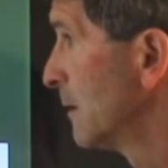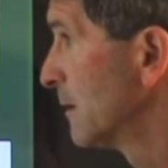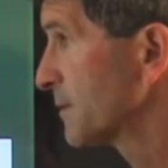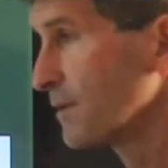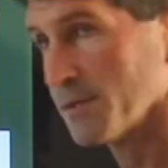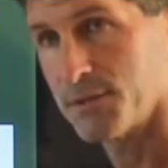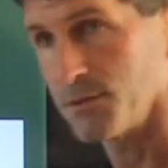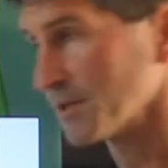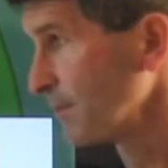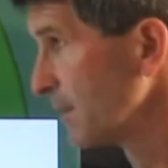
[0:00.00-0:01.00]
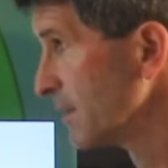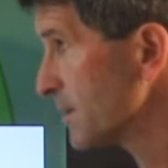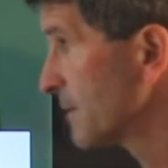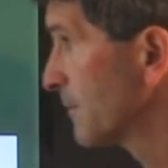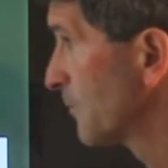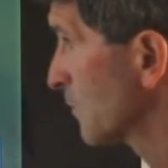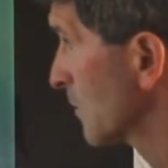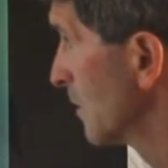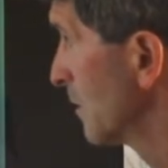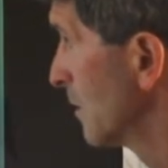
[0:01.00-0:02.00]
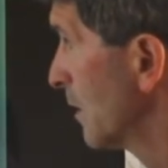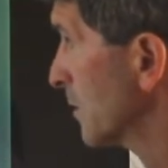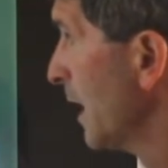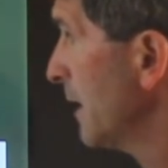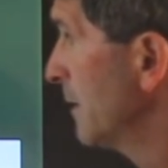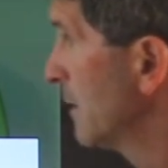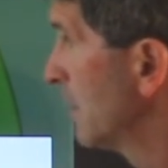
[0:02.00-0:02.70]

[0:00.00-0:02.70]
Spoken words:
So let's do some of these. Okay?